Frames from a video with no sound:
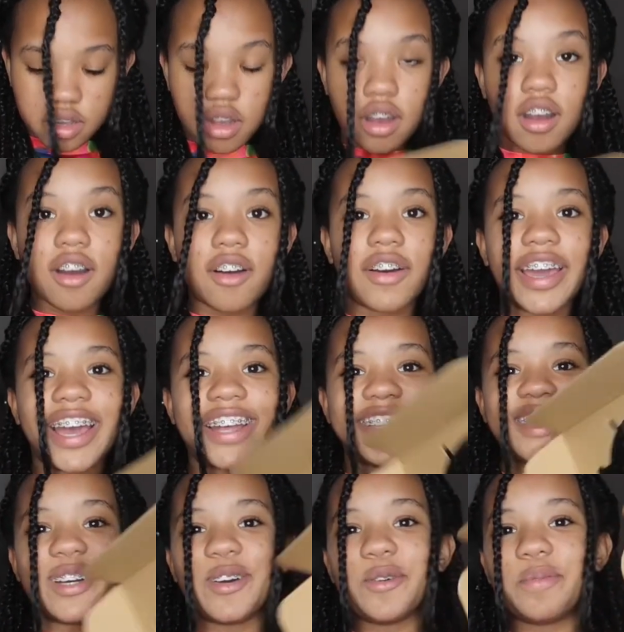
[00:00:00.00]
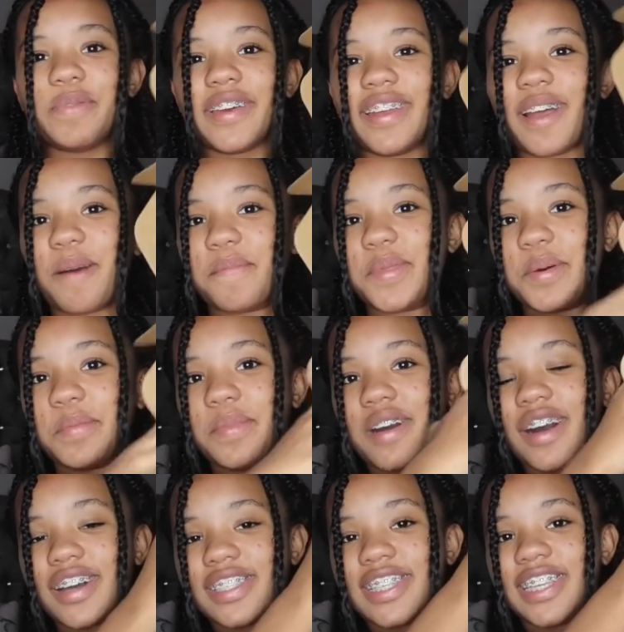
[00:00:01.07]
Oh, I had to open up the
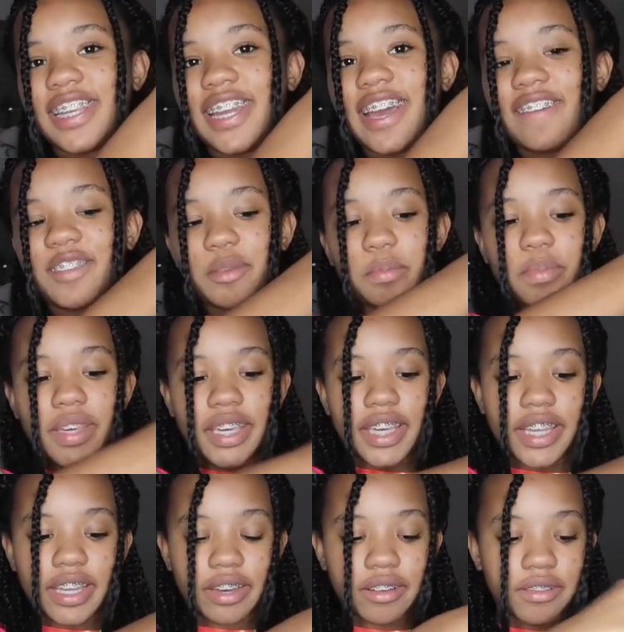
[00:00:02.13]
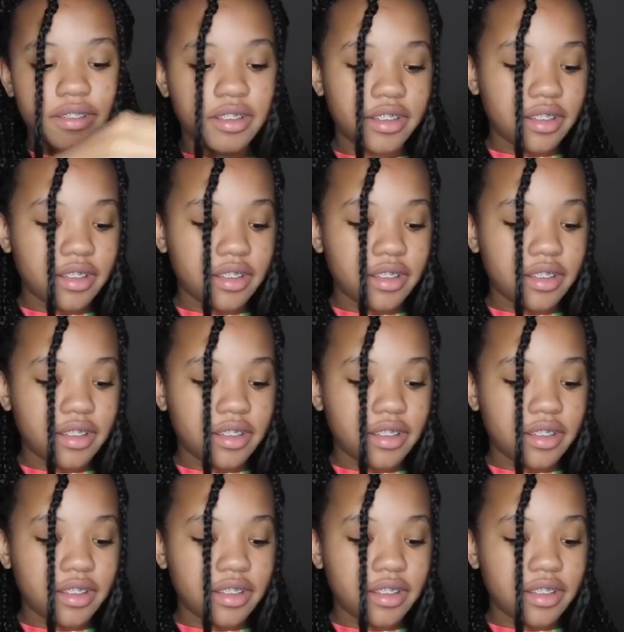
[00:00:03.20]
box. I didn't have to pick it out.